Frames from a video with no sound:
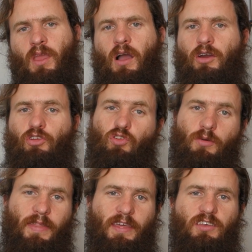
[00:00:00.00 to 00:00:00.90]
I'm going to talk
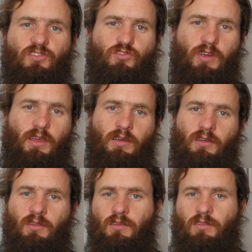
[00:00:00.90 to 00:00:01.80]
about the history.
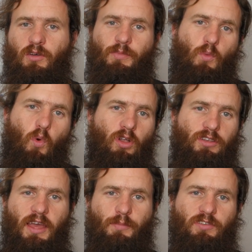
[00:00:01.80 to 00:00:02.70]
There'll be one
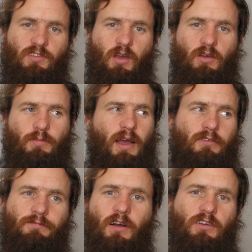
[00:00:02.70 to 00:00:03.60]
episode about
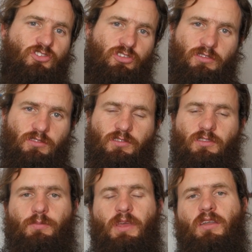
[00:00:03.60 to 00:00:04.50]
functions.
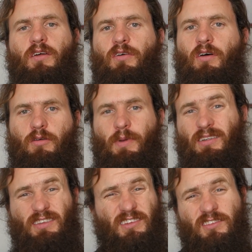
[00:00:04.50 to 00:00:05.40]
There'll be another about
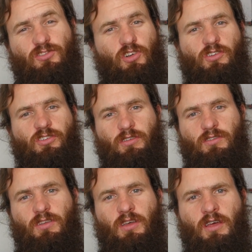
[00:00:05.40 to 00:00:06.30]
data
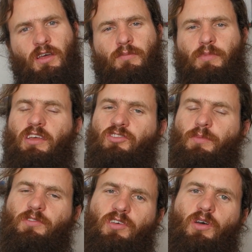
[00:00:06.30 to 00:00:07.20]
structures. But each
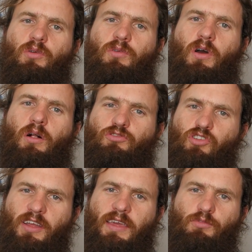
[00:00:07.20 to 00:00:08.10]
episode I'll
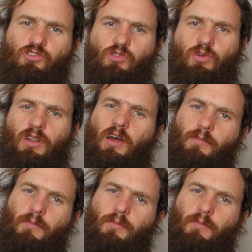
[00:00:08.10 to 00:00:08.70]
try and keep short and